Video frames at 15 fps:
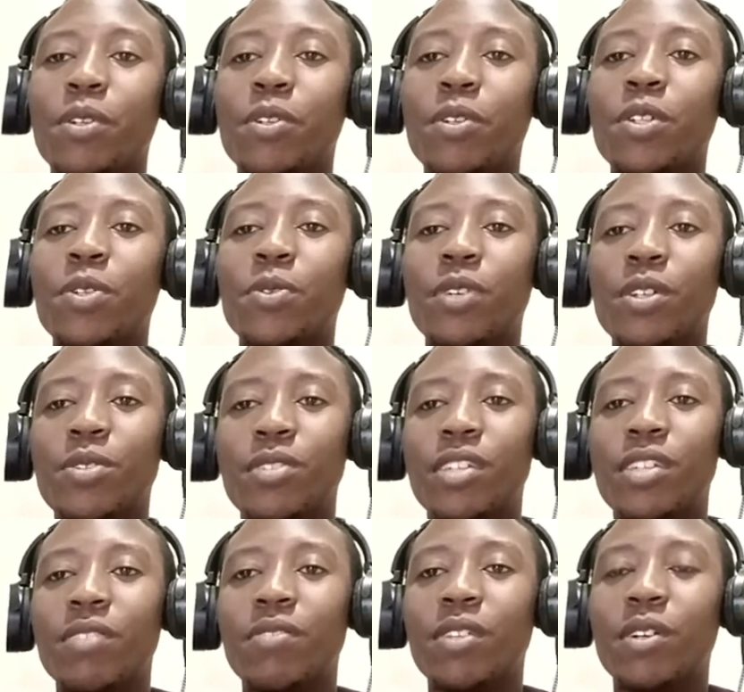because you want to
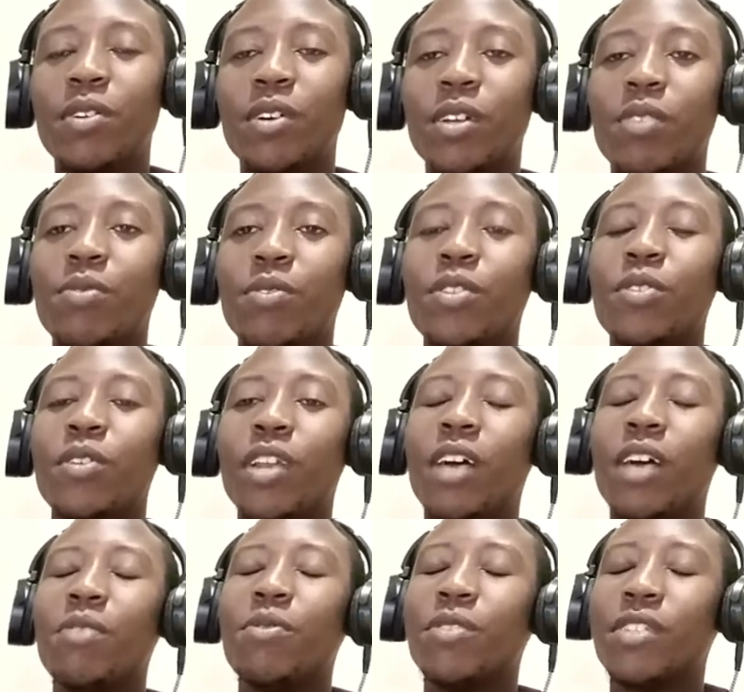save the whole phone, you'll
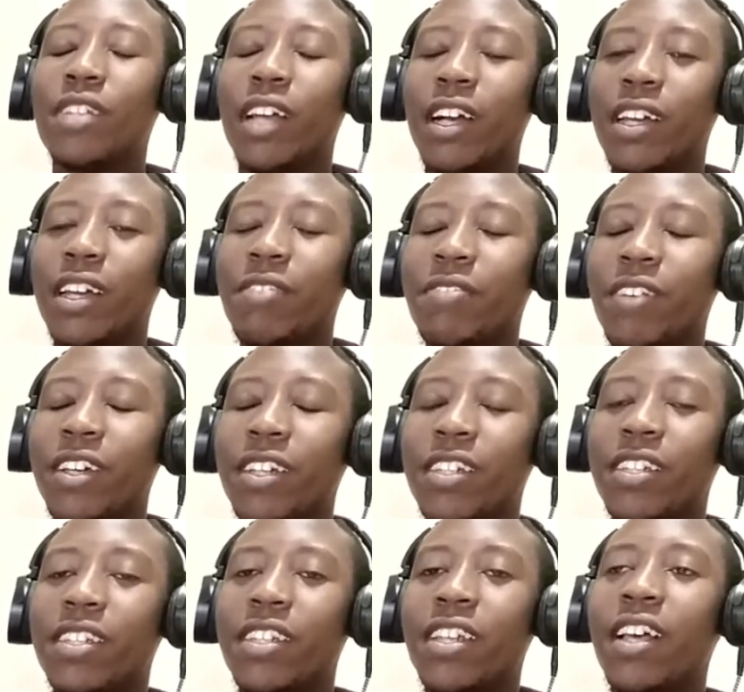have to
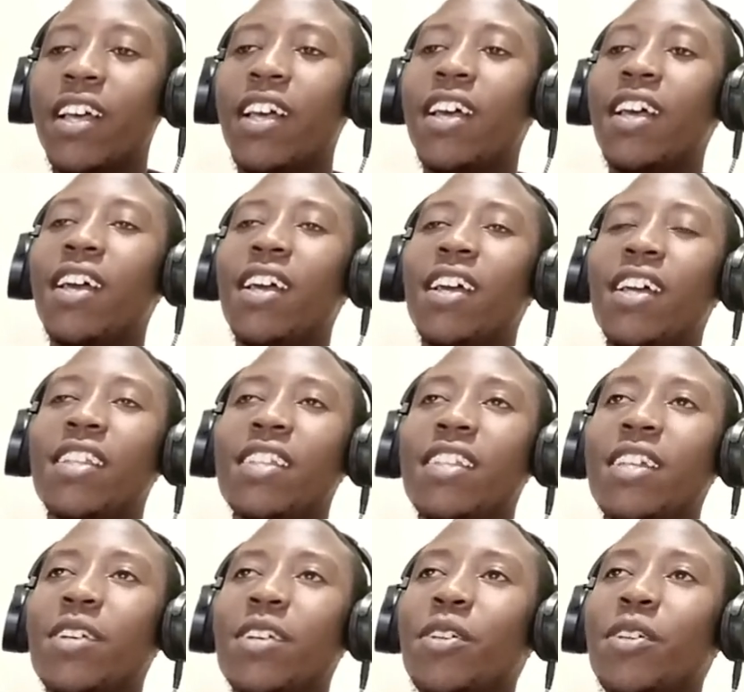sacrifice and
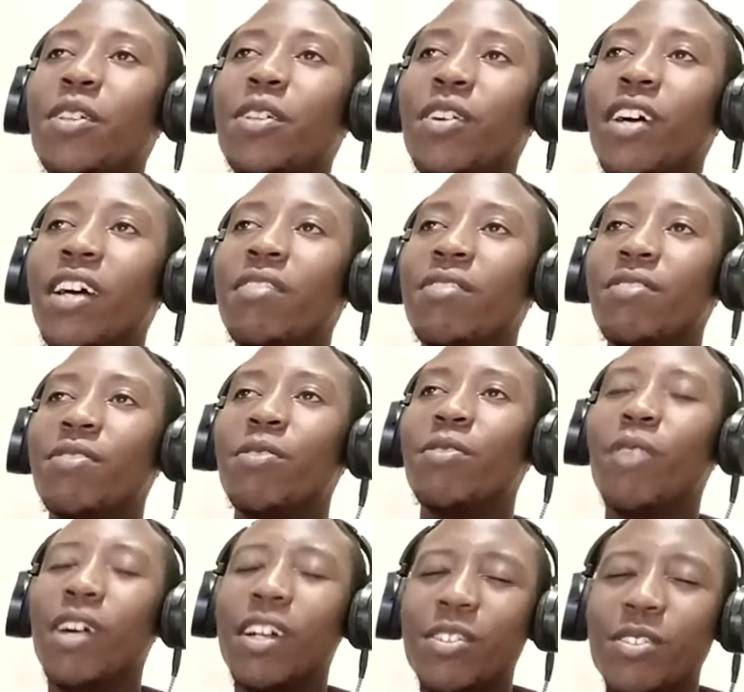say, although I've
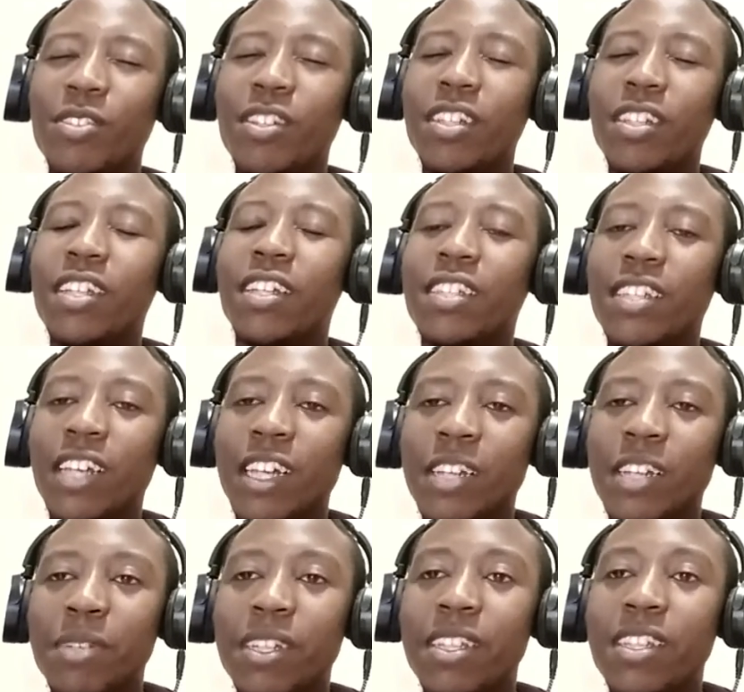worked on this
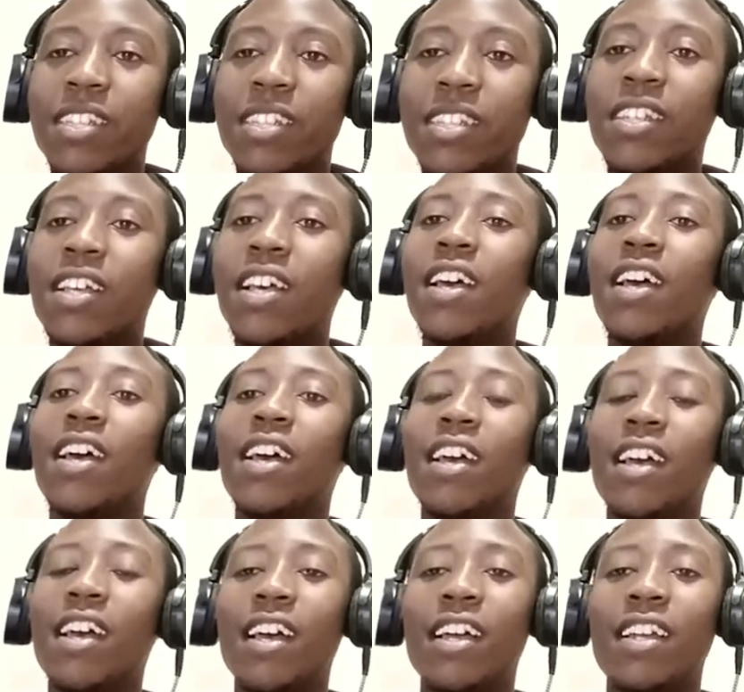assignment
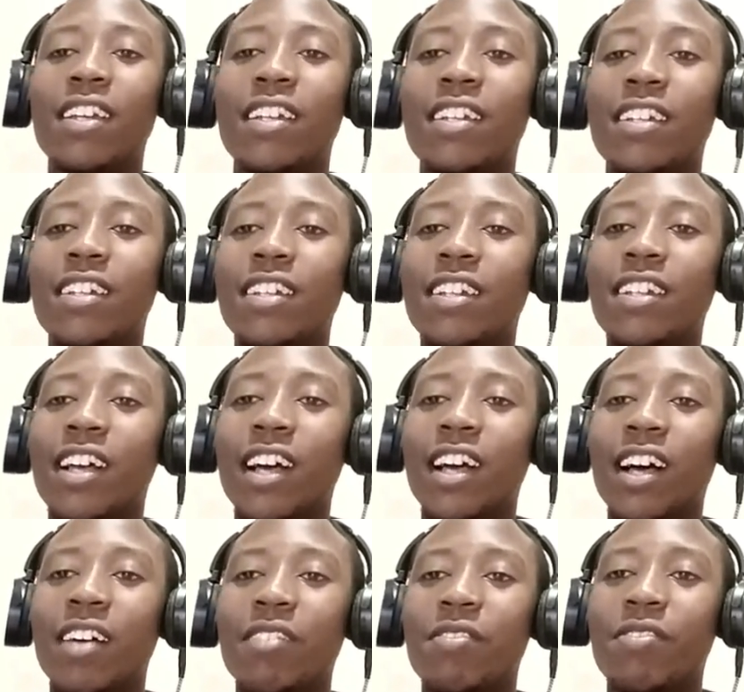and
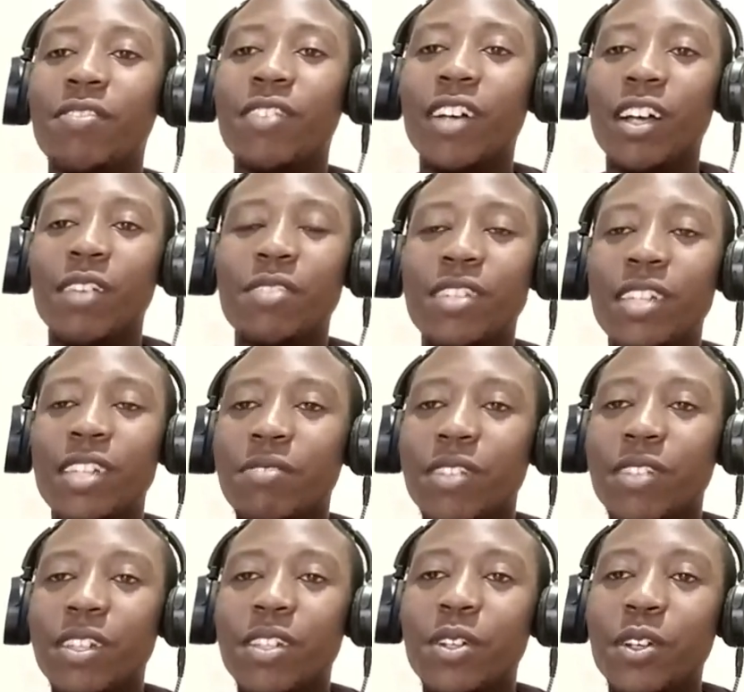I've, I've saved
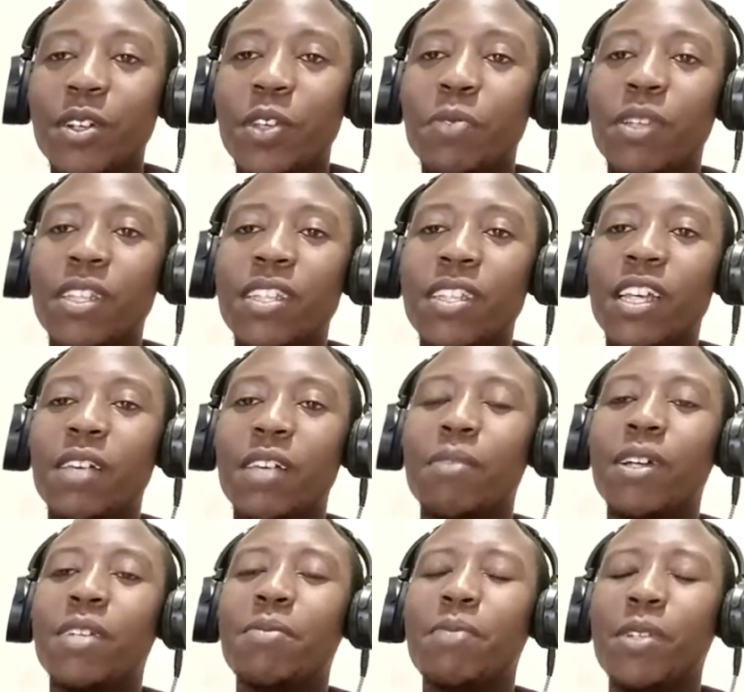these documents here,
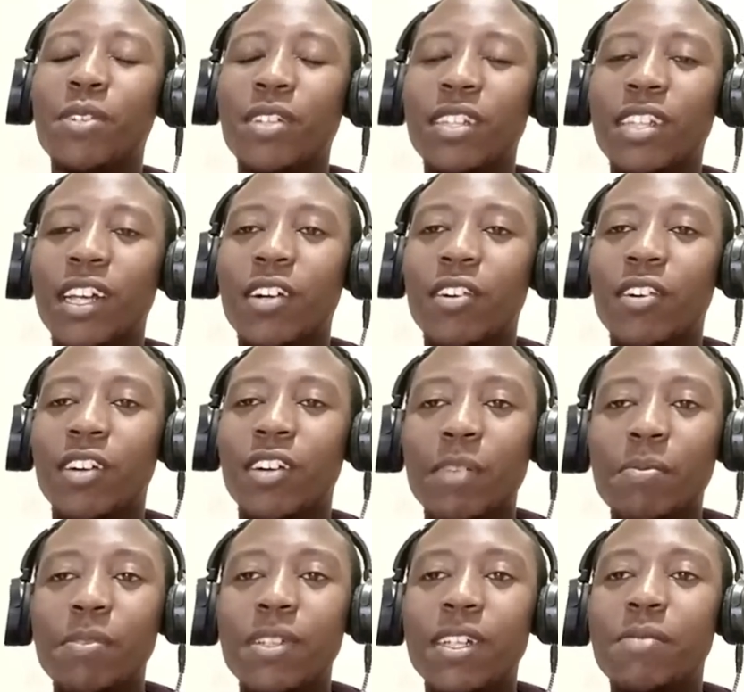but because they're
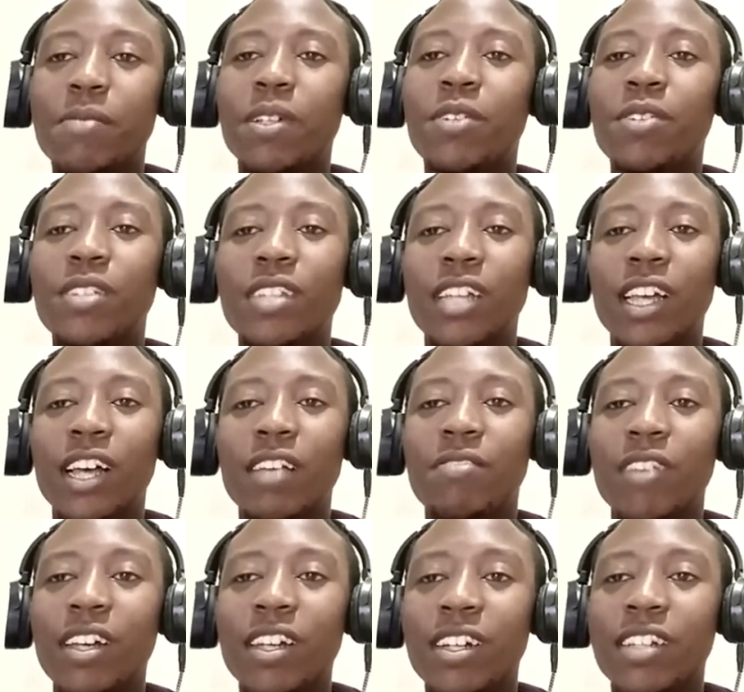corrupted, because they have
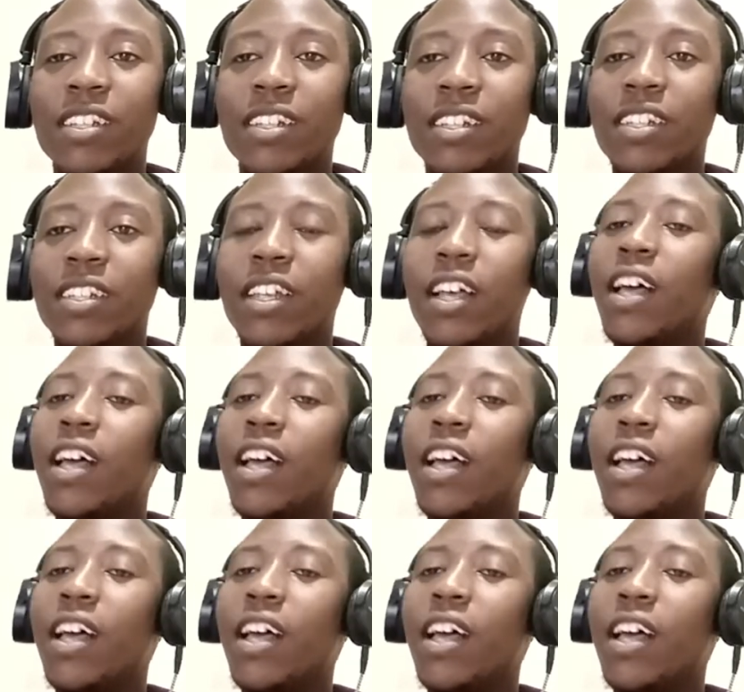viruses,